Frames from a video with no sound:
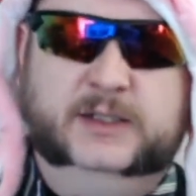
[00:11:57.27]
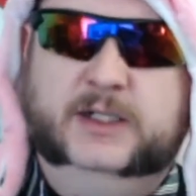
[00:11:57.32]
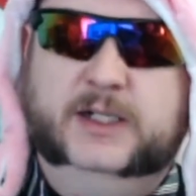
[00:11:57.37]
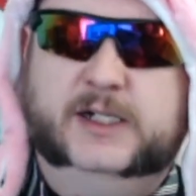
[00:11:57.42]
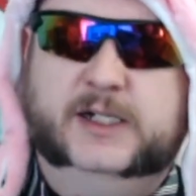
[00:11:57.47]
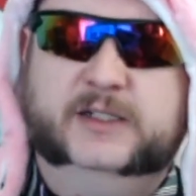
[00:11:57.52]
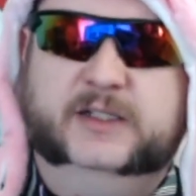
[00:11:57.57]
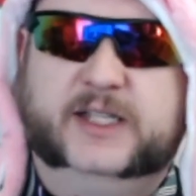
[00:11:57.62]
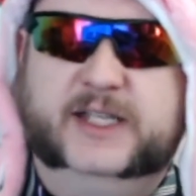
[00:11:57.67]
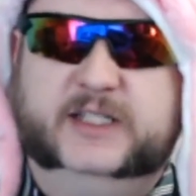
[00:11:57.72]

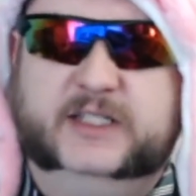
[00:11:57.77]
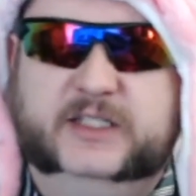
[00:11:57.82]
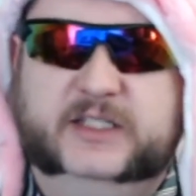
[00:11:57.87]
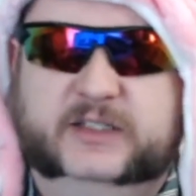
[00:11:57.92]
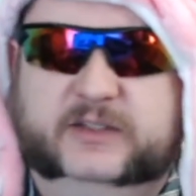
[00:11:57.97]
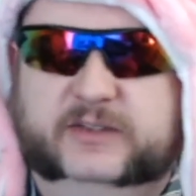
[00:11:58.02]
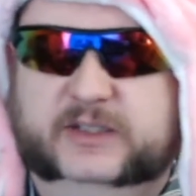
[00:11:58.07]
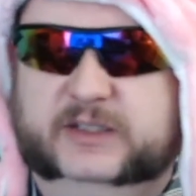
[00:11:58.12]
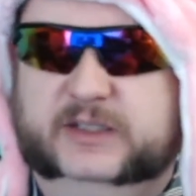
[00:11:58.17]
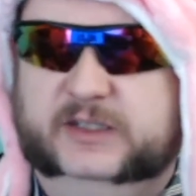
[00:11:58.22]
I'd like you
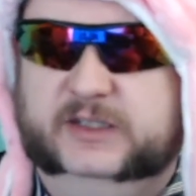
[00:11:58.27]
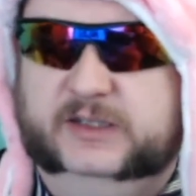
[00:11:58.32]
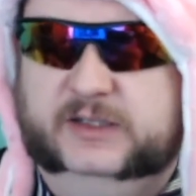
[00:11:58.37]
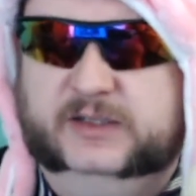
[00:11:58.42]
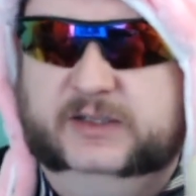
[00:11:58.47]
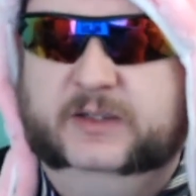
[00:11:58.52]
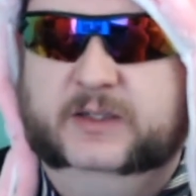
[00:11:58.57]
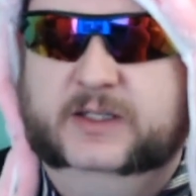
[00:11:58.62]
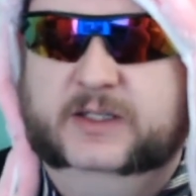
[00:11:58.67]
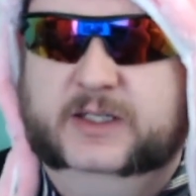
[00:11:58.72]
to
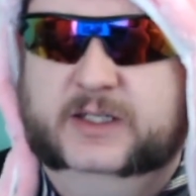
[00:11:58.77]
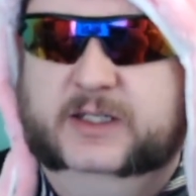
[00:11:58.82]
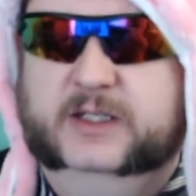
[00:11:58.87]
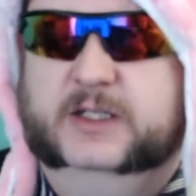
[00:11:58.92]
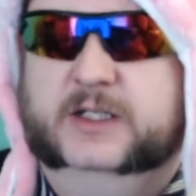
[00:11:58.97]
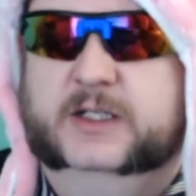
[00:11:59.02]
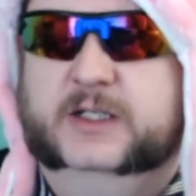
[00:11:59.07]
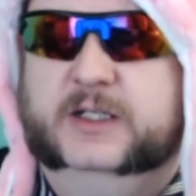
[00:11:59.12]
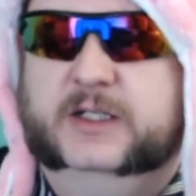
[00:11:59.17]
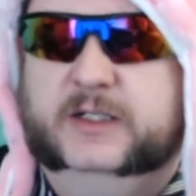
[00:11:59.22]

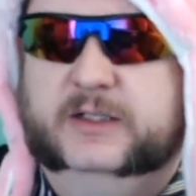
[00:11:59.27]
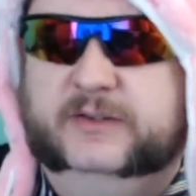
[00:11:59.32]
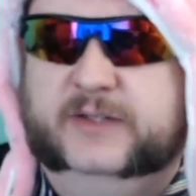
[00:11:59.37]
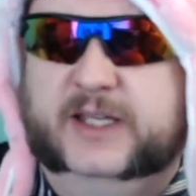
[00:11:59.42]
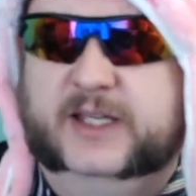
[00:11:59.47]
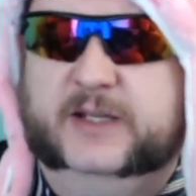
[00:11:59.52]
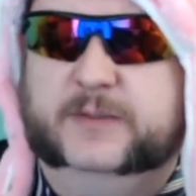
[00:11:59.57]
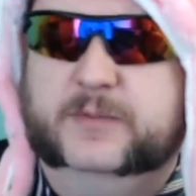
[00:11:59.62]
take a